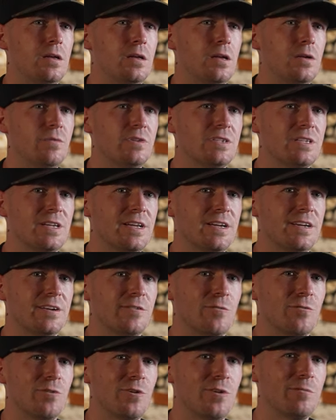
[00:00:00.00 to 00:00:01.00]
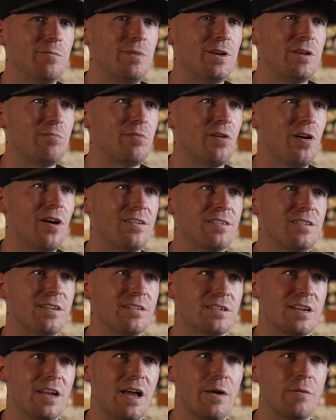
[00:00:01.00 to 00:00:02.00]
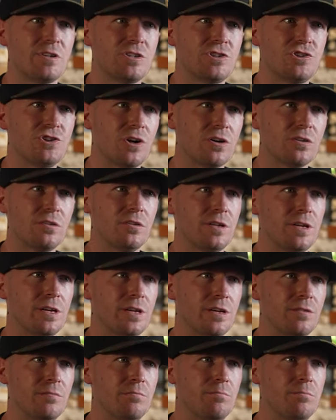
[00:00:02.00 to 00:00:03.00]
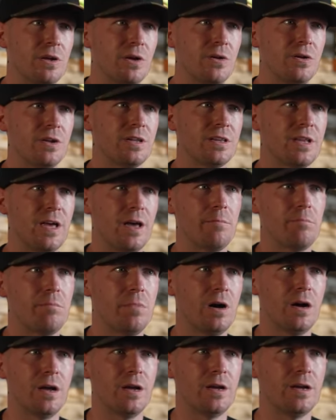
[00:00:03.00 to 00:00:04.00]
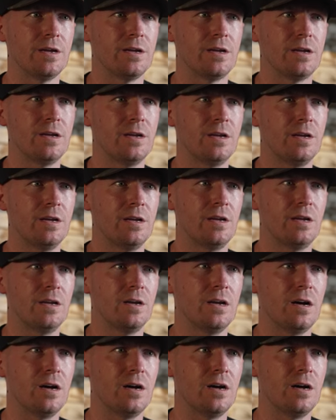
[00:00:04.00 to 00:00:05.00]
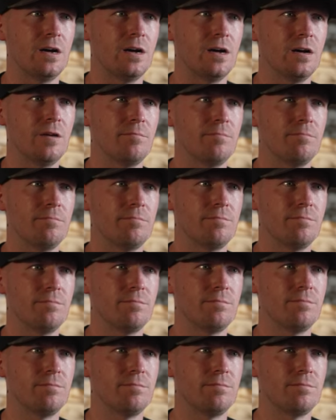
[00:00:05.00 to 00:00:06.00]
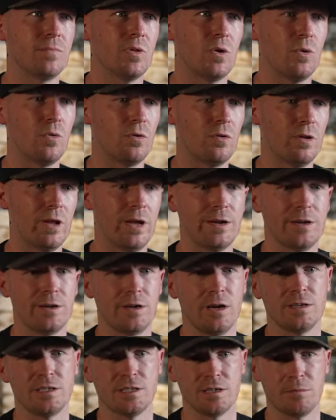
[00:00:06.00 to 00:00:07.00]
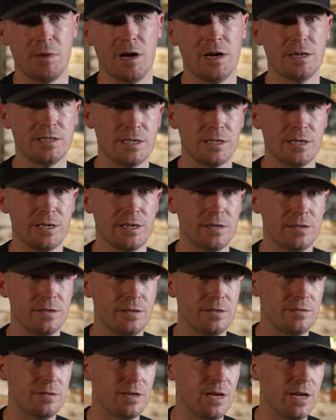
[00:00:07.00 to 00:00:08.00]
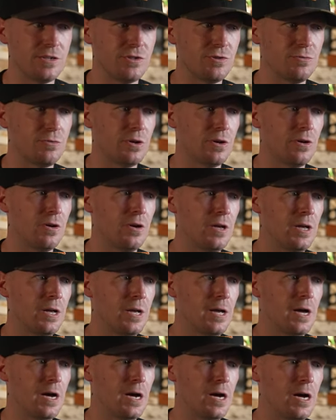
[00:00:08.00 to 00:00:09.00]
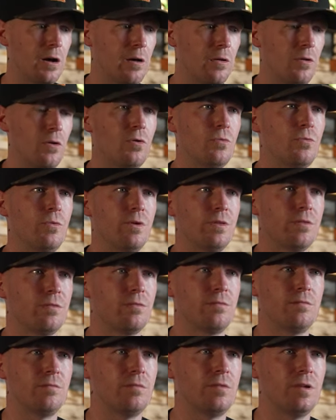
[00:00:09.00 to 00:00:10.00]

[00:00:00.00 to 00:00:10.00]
it was like a really big process. And I was juggling building that bike, or like customizing it, as you will, along with